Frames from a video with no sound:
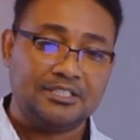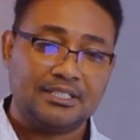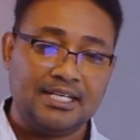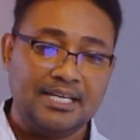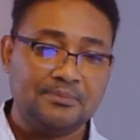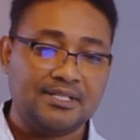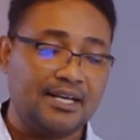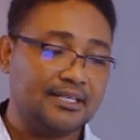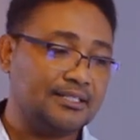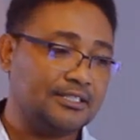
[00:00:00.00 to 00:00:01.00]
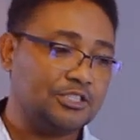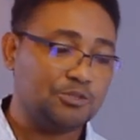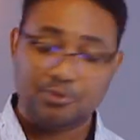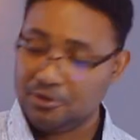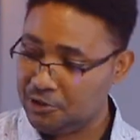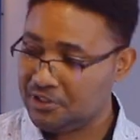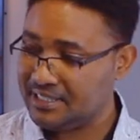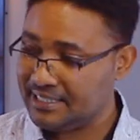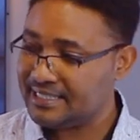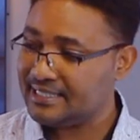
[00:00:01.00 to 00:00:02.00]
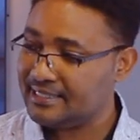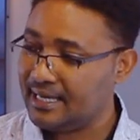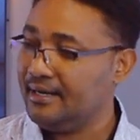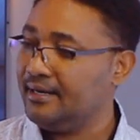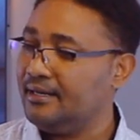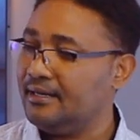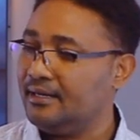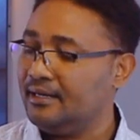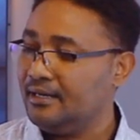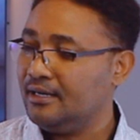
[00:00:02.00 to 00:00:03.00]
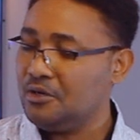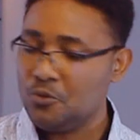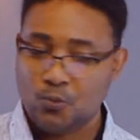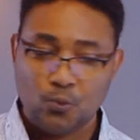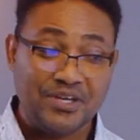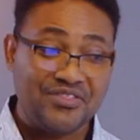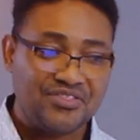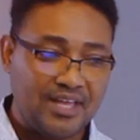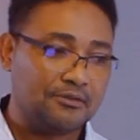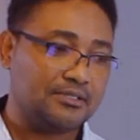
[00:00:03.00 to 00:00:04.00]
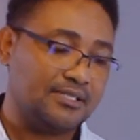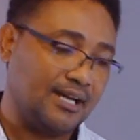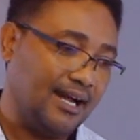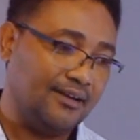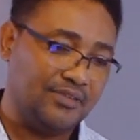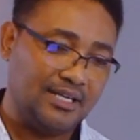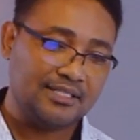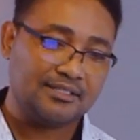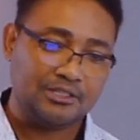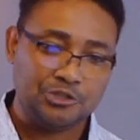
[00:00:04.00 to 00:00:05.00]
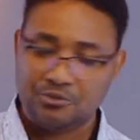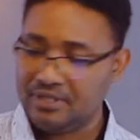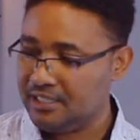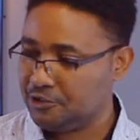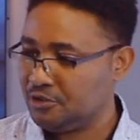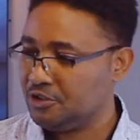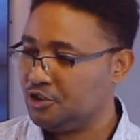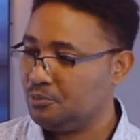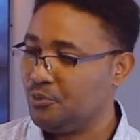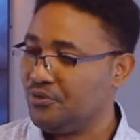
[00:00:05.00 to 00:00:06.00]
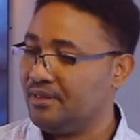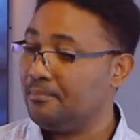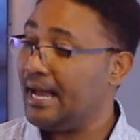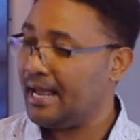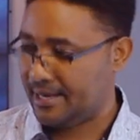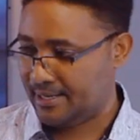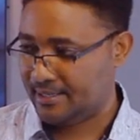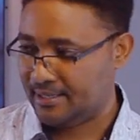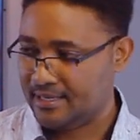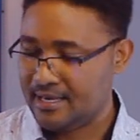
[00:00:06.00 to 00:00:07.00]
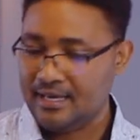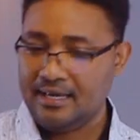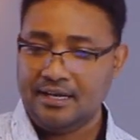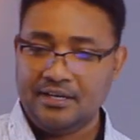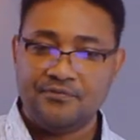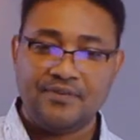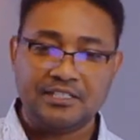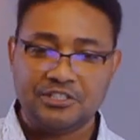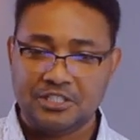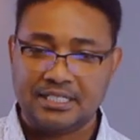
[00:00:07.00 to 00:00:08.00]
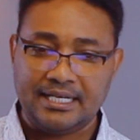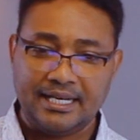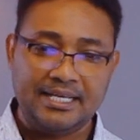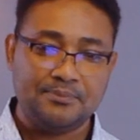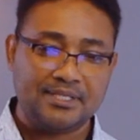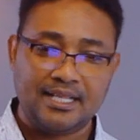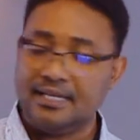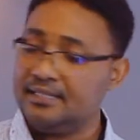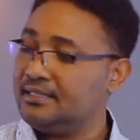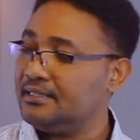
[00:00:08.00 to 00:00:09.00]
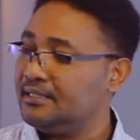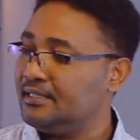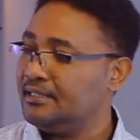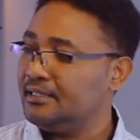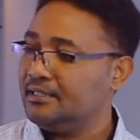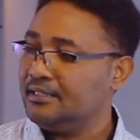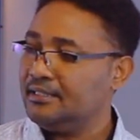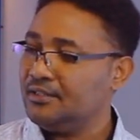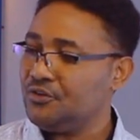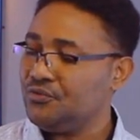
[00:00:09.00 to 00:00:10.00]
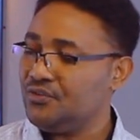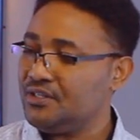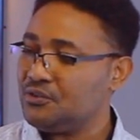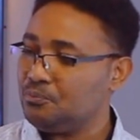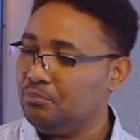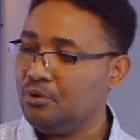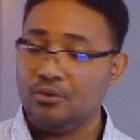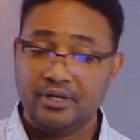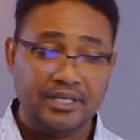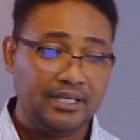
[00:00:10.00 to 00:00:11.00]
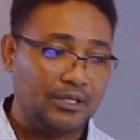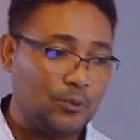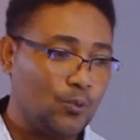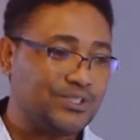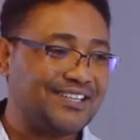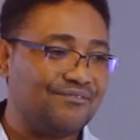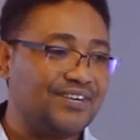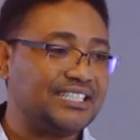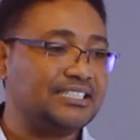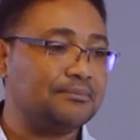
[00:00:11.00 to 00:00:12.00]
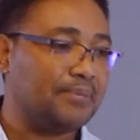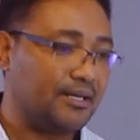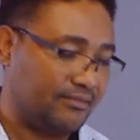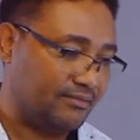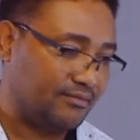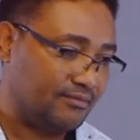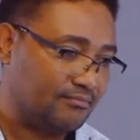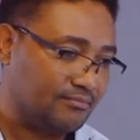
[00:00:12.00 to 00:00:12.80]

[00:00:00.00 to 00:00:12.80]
that she produced this son without having a sexual relationship with a man. In fact, she claims that this boy was a virgin birth,